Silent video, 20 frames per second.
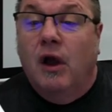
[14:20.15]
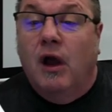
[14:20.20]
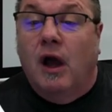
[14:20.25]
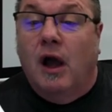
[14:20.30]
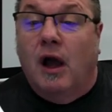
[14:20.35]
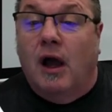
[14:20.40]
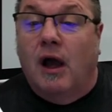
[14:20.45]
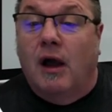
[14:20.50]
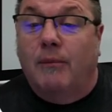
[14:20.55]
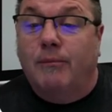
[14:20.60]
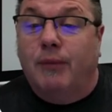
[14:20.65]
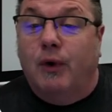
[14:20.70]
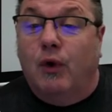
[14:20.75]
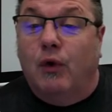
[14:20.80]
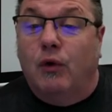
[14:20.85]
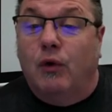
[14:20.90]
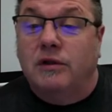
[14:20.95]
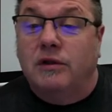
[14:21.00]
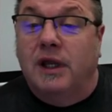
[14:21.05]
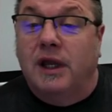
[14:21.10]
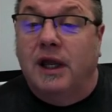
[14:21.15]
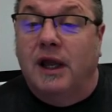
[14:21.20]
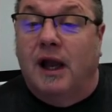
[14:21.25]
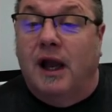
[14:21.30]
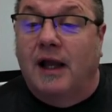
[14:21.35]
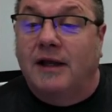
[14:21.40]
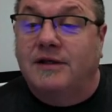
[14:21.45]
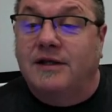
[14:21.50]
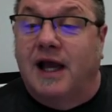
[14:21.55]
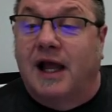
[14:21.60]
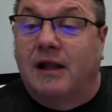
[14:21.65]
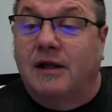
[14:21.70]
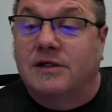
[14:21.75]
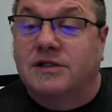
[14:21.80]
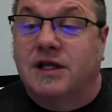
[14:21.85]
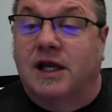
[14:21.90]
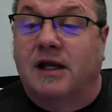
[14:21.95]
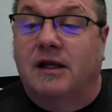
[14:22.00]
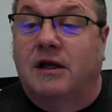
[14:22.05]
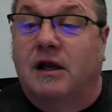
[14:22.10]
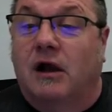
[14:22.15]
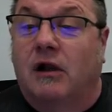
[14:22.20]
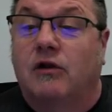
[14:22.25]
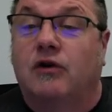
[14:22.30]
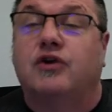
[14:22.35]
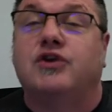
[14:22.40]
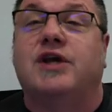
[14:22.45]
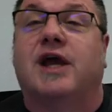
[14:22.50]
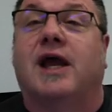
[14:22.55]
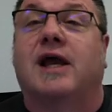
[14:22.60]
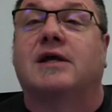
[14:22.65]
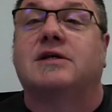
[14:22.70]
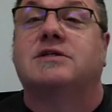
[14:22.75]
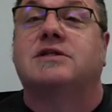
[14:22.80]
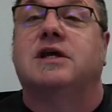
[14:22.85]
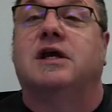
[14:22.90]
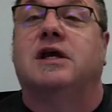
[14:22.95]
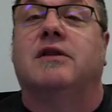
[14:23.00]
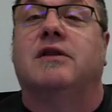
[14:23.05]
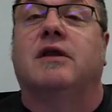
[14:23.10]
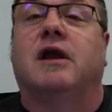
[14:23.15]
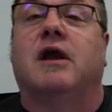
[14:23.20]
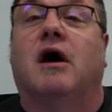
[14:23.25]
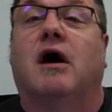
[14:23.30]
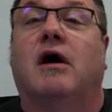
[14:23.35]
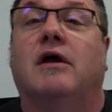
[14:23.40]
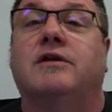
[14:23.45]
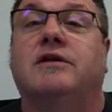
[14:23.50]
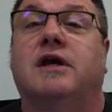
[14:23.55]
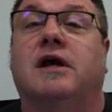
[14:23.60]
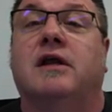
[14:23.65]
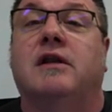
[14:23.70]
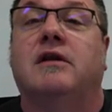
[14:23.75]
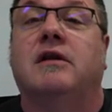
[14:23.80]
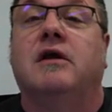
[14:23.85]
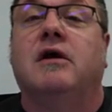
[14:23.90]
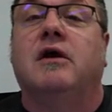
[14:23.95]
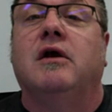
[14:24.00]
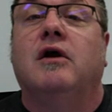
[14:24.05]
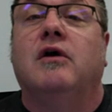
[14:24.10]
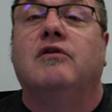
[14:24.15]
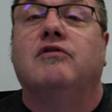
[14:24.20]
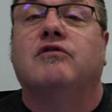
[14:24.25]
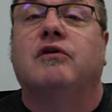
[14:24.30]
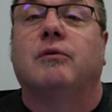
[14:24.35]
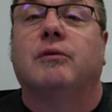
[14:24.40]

Bolding, italics, and color text in the content. So